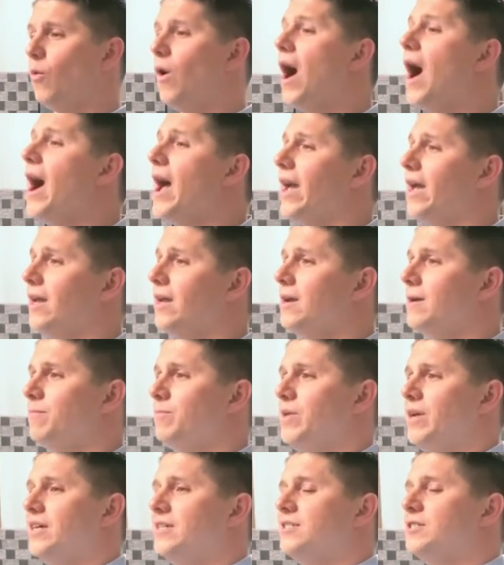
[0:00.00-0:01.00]
Why?
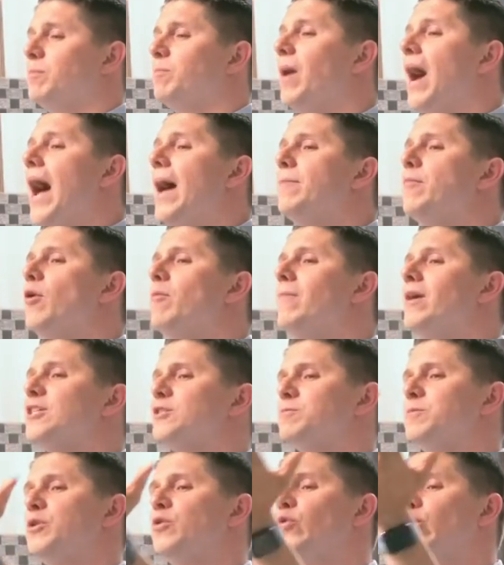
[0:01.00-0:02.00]
Because the Bible
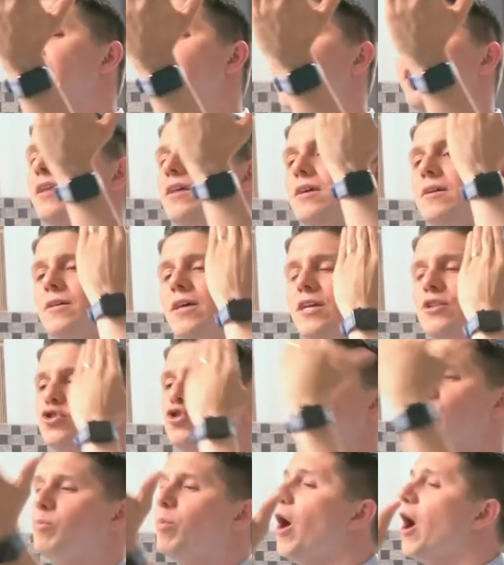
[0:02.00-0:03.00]
must be read in
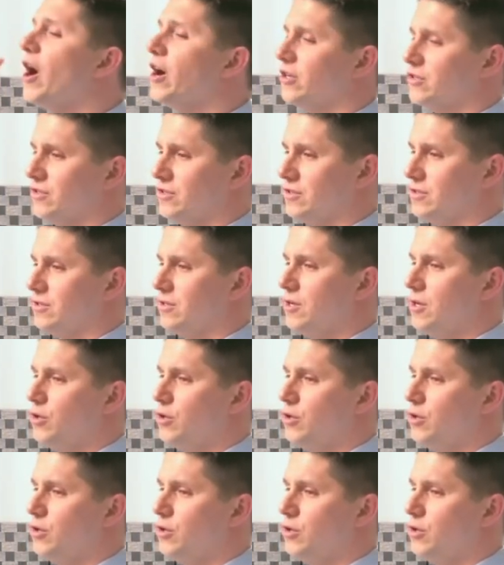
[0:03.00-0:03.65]
two parts